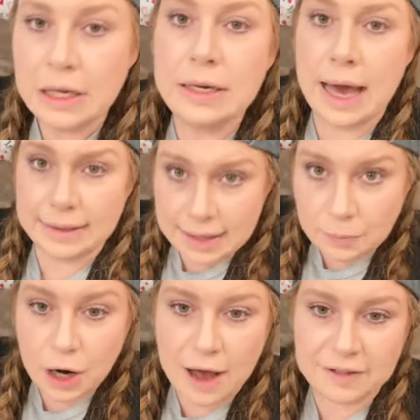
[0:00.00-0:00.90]
yes,
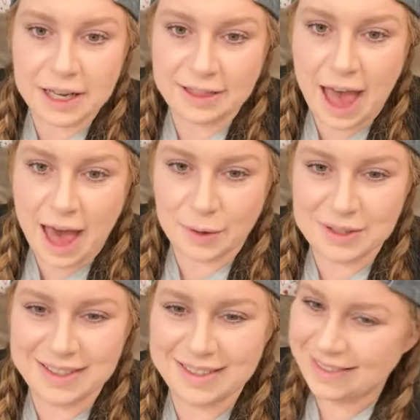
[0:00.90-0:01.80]
I'm crafting at the
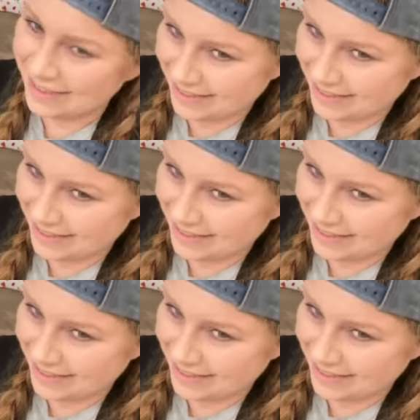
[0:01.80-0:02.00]
house.